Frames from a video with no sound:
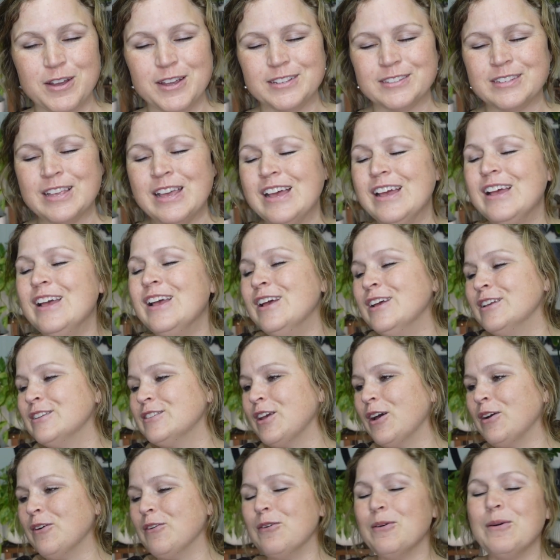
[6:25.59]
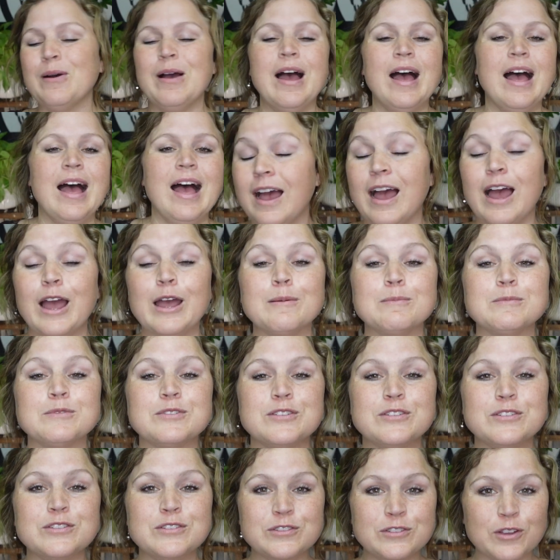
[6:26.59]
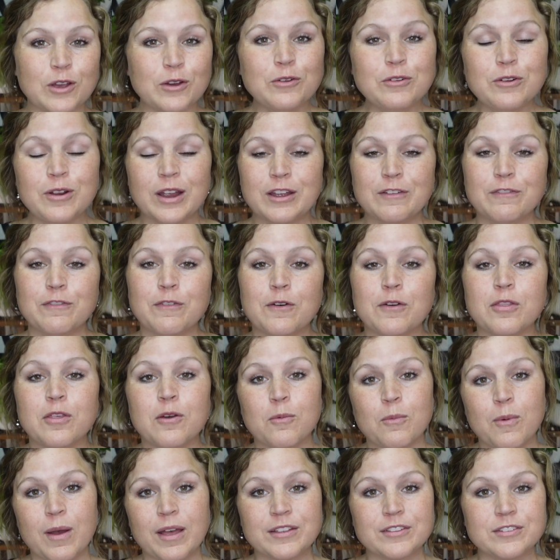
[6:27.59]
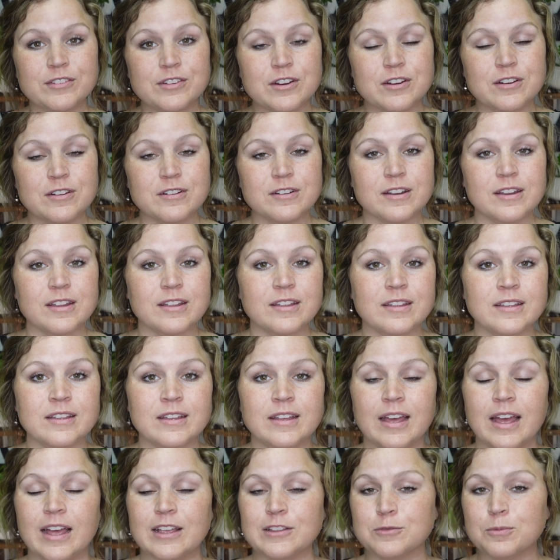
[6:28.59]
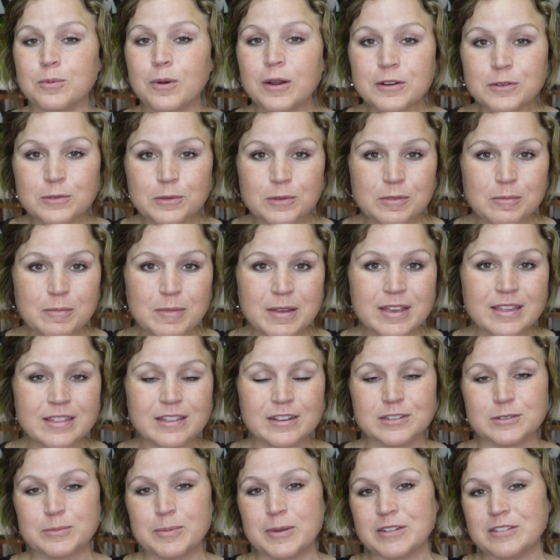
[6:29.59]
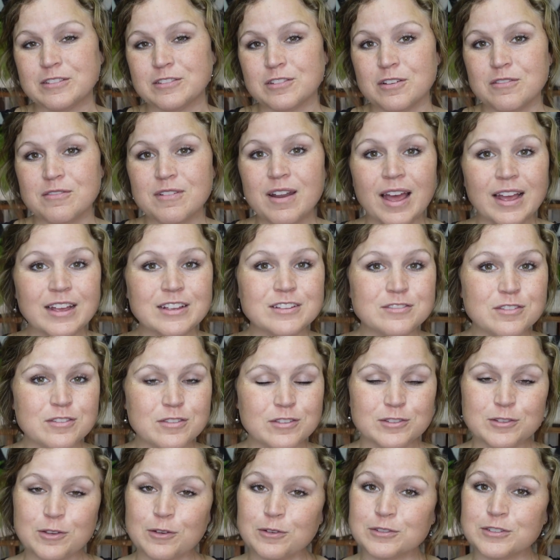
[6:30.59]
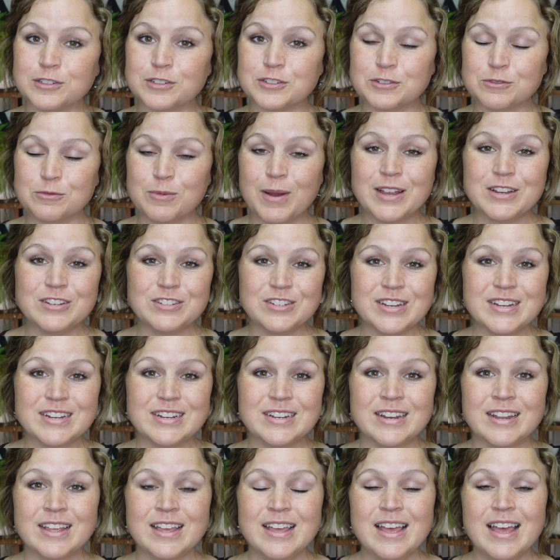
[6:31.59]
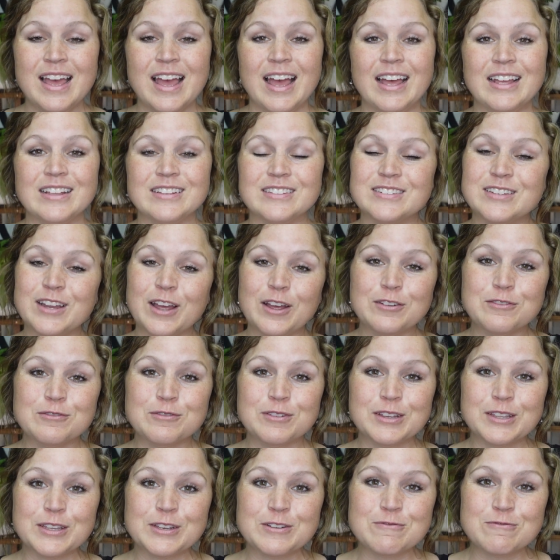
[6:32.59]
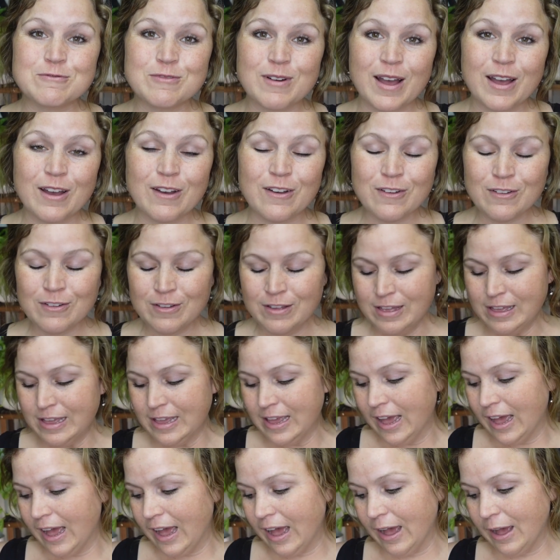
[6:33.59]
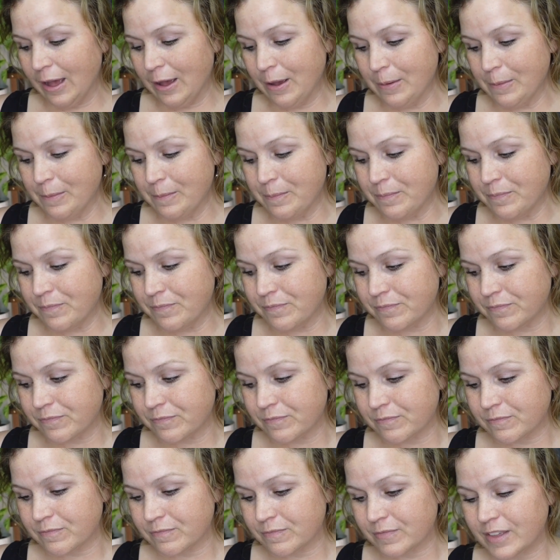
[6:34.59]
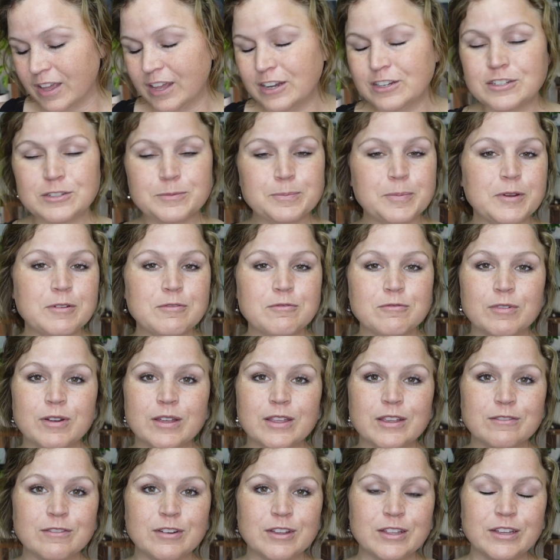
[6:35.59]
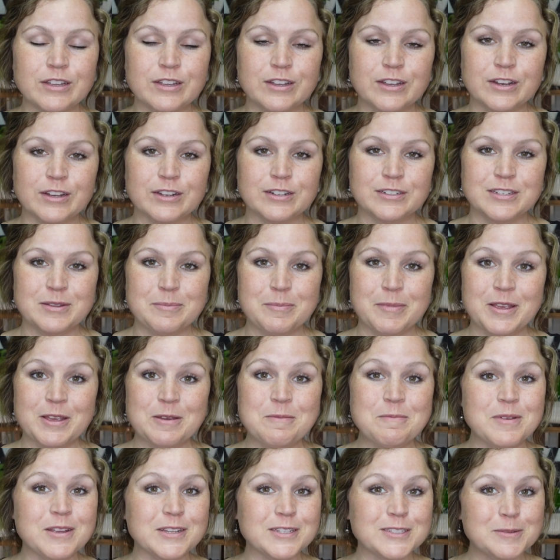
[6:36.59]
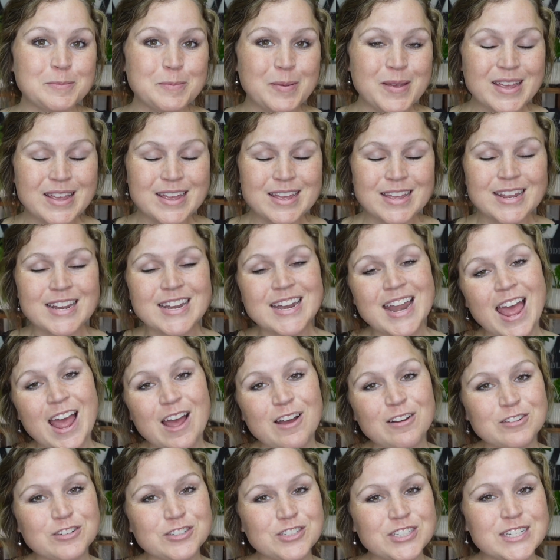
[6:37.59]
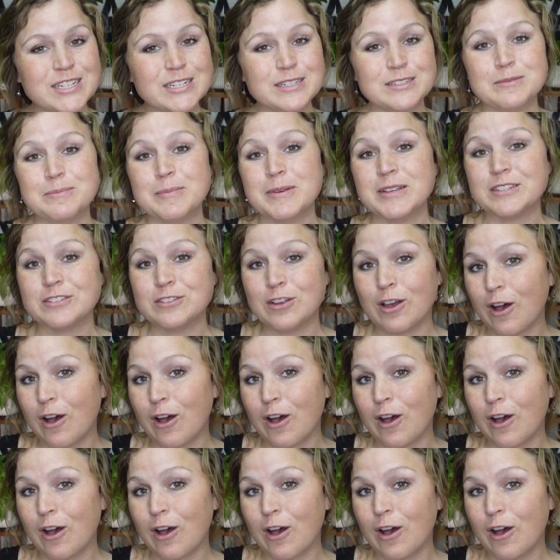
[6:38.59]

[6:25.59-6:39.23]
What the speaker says: weeks. So I'm so grateful that Western has worked with me, that has been so nice with this whole situation, has done really well, and just been really, really good to me and Miss Pink. Now she is Miss